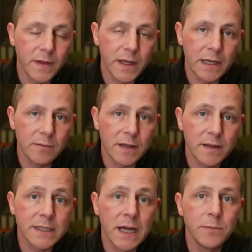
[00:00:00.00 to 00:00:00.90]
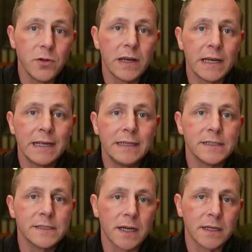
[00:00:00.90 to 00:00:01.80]
and by the time you're at 90
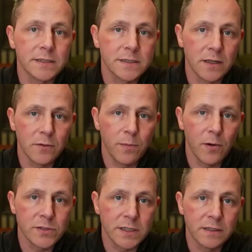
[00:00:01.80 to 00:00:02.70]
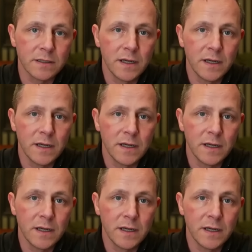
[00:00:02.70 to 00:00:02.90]
seconds, the other person